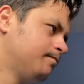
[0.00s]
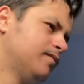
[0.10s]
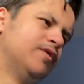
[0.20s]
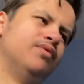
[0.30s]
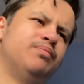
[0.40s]

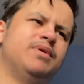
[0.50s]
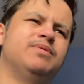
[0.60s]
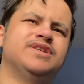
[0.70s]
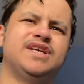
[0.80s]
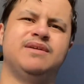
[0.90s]
what
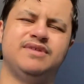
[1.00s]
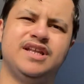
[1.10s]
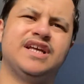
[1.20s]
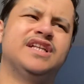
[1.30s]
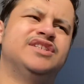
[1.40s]
people are saying. But then
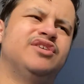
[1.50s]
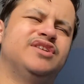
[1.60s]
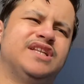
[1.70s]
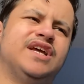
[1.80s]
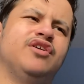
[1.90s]
again, so
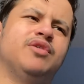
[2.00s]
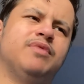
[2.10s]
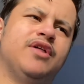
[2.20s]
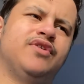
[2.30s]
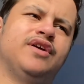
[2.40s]
does Lingard.
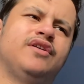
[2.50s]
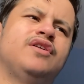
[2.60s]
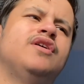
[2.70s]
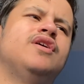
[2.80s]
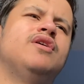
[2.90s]
But I think
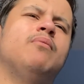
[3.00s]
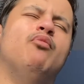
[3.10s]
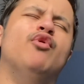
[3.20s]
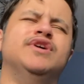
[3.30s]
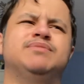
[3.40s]

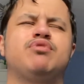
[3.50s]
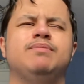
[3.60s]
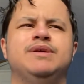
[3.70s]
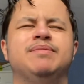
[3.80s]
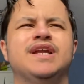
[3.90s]
Moyes
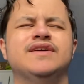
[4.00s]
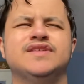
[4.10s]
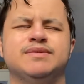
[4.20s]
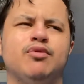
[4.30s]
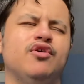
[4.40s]
probably believes
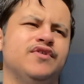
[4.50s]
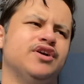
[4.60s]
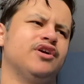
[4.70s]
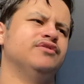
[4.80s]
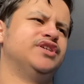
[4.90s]
there's more of a
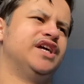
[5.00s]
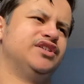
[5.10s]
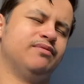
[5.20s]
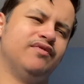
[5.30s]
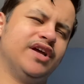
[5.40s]

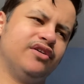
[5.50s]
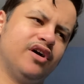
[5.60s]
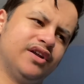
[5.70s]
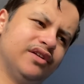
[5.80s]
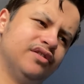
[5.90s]
negotiation with
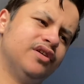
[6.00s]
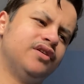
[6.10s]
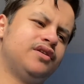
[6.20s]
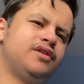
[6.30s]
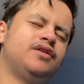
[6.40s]
Lingard. And
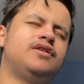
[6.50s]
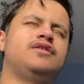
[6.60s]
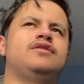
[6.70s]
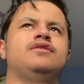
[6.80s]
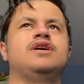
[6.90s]

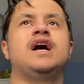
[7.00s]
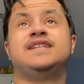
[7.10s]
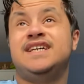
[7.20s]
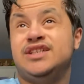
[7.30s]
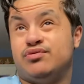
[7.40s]
I
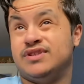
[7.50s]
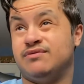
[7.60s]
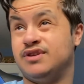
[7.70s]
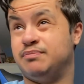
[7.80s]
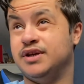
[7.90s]
take Twitter
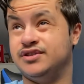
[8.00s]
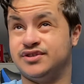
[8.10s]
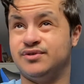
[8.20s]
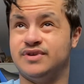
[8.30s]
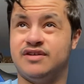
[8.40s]
with a pinch of
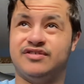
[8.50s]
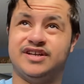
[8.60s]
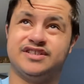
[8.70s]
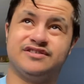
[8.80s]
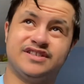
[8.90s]
salt
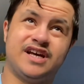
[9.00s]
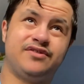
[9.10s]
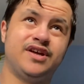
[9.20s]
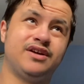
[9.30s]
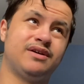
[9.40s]
nowadays, because I
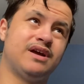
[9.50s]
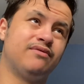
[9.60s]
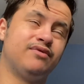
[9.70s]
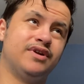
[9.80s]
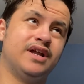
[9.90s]
think
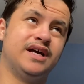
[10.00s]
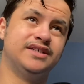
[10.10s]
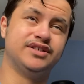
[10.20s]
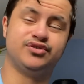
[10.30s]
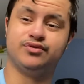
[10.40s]
everyone
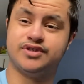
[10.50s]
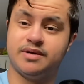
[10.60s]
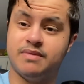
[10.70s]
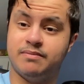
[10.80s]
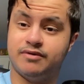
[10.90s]
has a
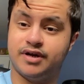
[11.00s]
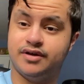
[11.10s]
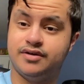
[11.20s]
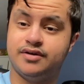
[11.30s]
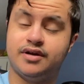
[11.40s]
short-term memory.
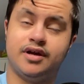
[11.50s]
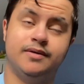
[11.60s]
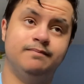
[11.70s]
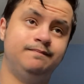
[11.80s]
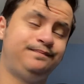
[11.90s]

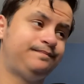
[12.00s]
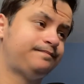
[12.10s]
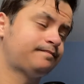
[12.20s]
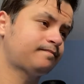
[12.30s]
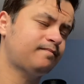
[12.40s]

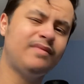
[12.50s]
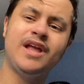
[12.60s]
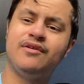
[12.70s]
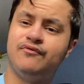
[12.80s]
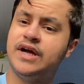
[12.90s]

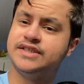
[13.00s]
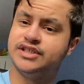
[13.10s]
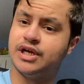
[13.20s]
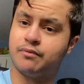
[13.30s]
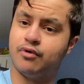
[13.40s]
Fans in
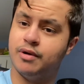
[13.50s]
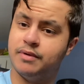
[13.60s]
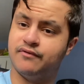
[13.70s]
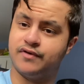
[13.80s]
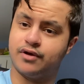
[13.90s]
general are a
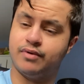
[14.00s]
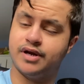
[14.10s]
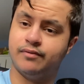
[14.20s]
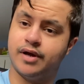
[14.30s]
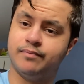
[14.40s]
bit fickle
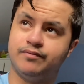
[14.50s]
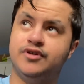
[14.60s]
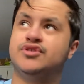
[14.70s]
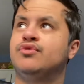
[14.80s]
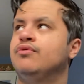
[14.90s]
anyway. You
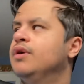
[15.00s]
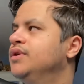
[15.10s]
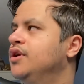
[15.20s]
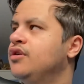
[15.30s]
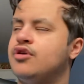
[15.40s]
saw
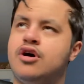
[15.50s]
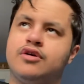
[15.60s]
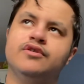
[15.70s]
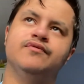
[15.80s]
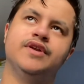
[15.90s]
the
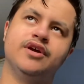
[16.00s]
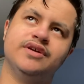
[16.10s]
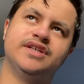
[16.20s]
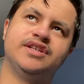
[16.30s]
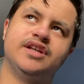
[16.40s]
Lukaku video
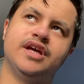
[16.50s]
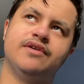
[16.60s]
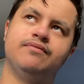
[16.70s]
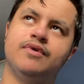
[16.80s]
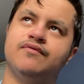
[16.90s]
yesterday
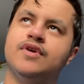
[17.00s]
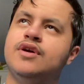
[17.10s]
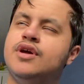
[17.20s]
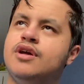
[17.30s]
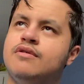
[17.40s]
of the
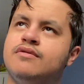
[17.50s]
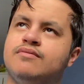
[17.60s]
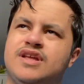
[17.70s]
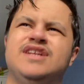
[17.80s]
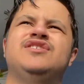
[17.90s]

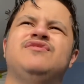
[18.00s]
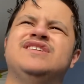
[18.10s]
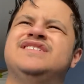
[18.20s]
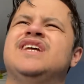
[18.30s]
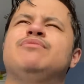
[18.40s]
Inter
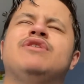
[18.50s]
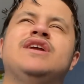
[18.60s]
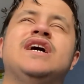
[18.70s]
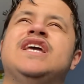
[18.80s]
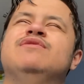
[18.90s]
fans celebrating
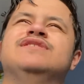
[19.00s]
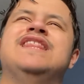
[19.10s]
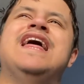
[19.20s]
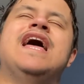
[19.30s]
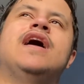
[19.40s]
that he was
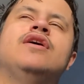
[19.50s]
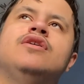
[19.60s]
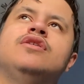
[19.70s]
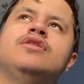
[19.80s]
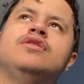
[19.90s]
there,
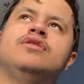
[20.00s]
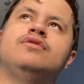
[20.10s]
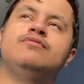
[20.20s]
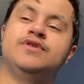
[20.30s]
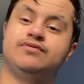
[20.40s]

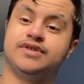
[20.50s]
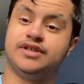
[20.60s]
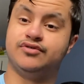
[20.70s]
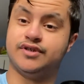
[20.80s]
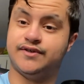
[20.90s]
which was
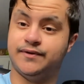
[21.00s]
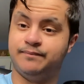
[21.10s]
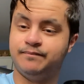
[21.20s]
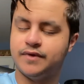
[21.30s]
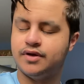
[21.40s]
interesting.
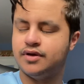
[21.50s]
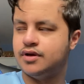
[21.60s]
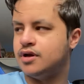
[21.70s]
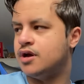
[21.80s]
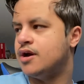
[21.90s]

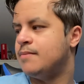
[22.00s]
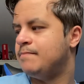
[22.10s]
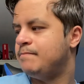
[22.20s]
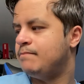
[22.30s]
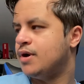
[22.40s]

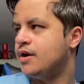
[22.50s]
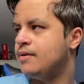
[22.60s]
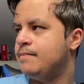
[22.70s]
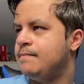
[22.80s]
But